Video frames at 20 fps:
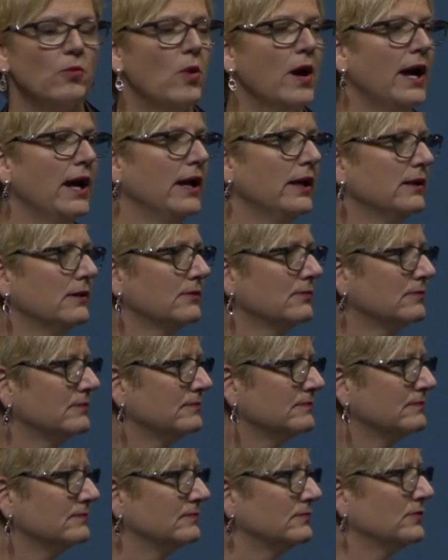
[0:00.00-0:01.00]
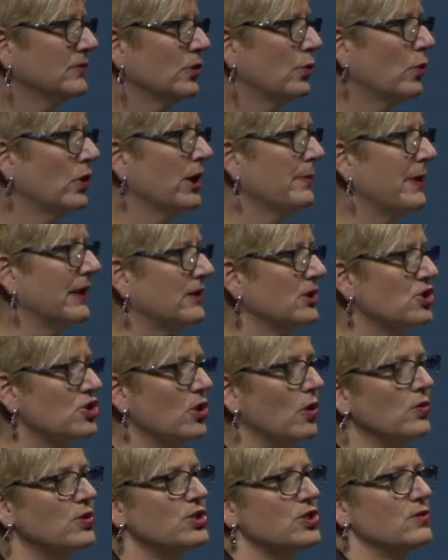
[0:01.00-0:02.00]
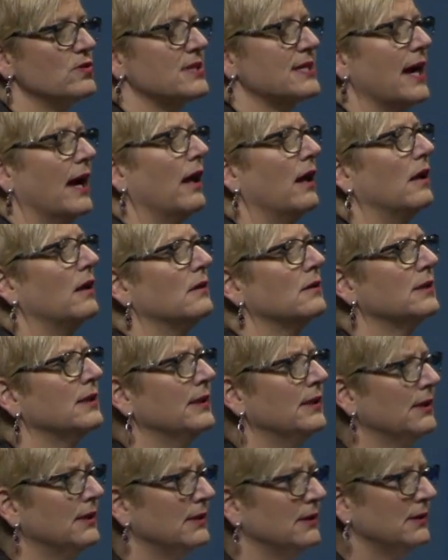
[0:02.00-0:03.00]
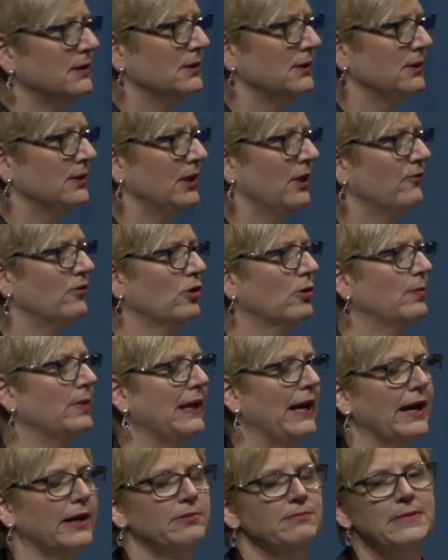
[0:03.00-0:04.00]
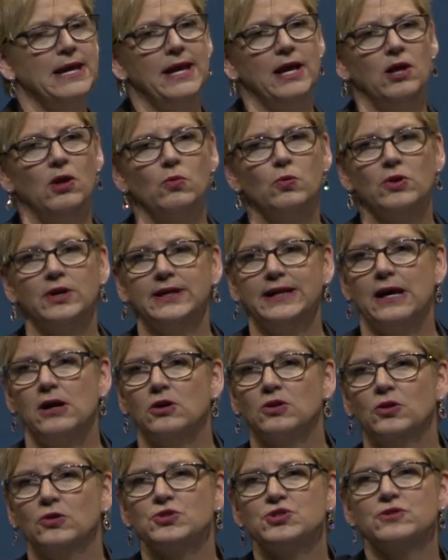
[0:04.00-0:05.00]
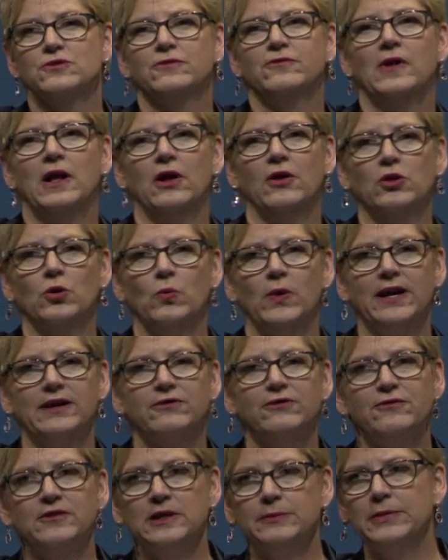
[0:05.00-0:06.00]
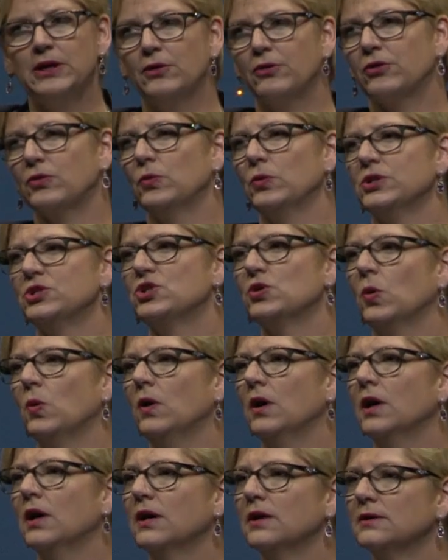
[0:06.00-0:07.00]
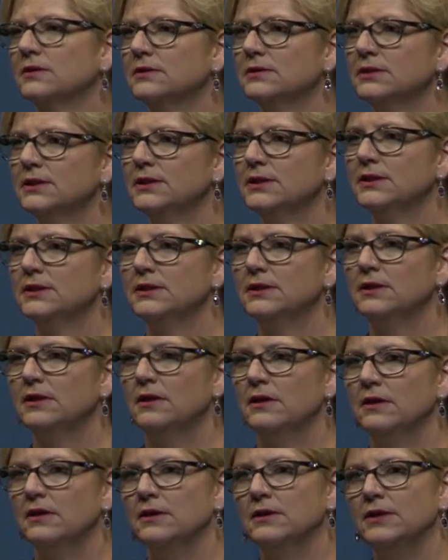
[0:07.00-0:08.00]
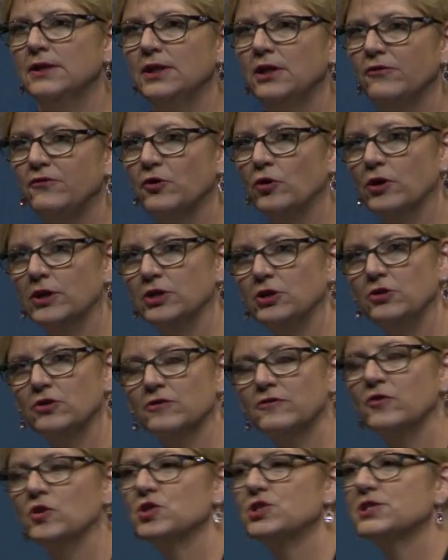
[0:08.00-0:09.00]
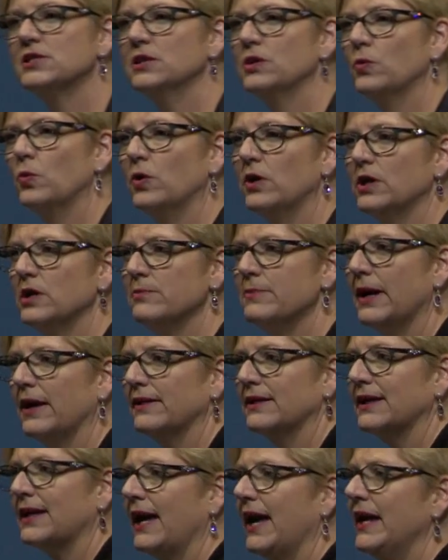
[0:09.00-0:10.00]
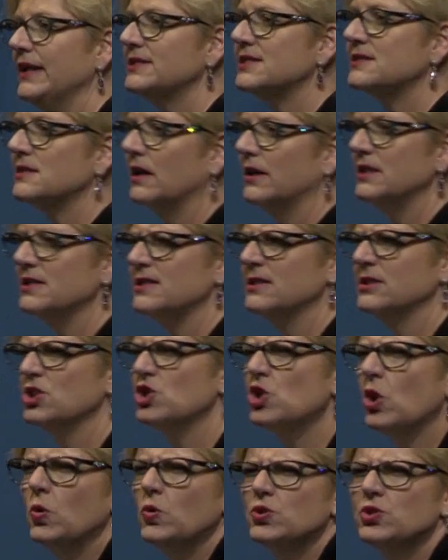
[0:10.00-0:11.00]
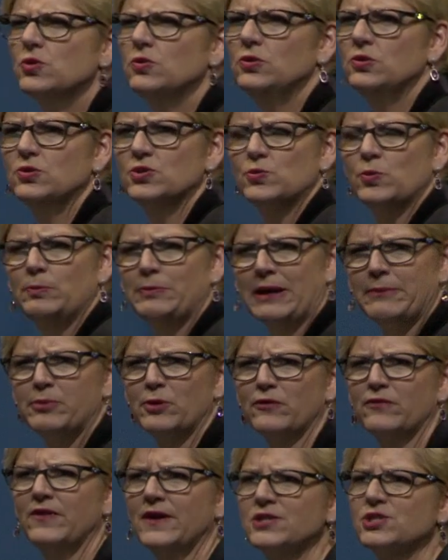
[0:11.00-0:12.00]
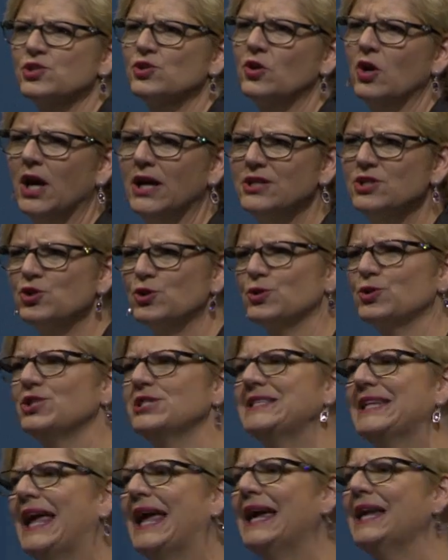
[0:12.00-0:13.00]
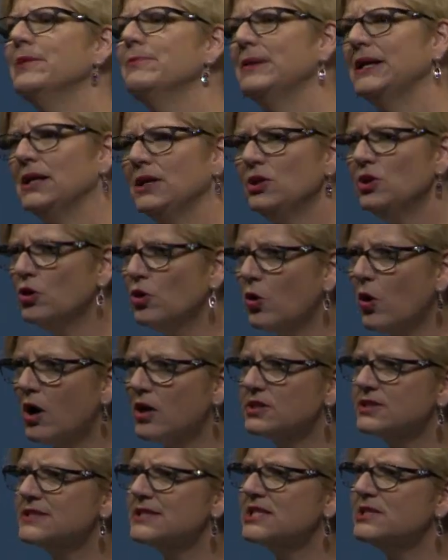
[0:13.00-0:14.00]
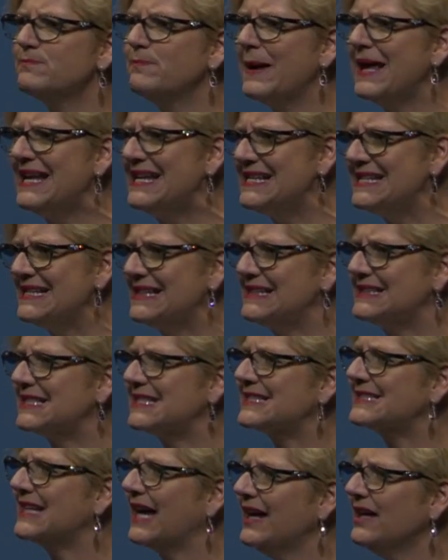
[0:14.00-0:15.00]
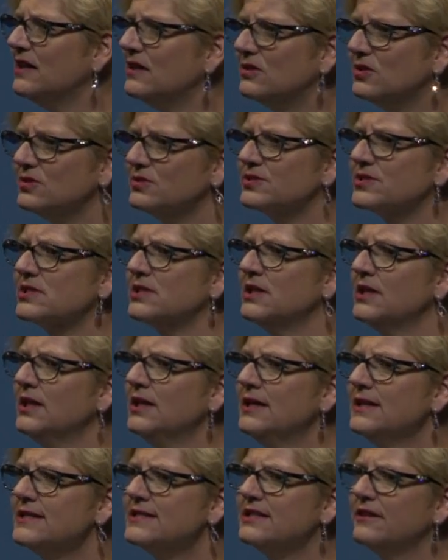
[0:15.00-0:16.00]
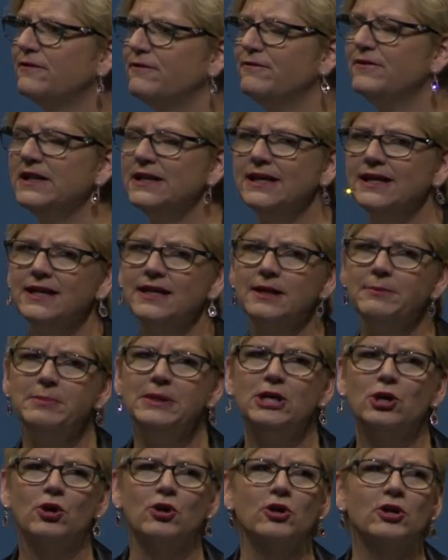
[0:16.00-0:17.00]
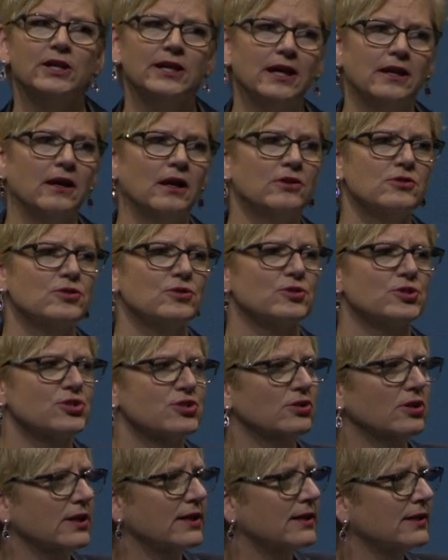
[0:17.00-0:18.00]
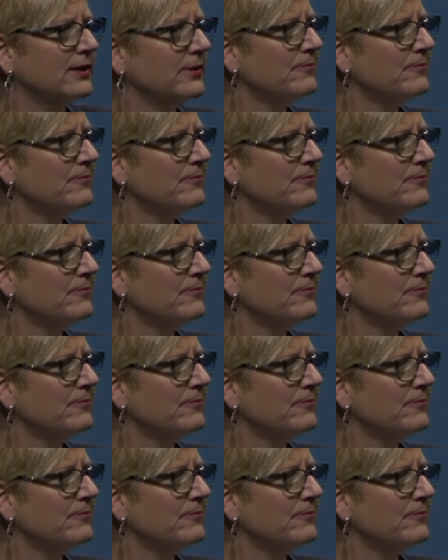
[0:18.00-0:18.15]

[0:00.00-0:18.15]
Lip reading: way. You're worried about the jokes you tell. If you're a black male, worried how close you follow the white female through a door. If you're in university, you're worried about the case studies and the jokes you use. Will my professor understand me? You are spending cycles to fit in and be heard and understood.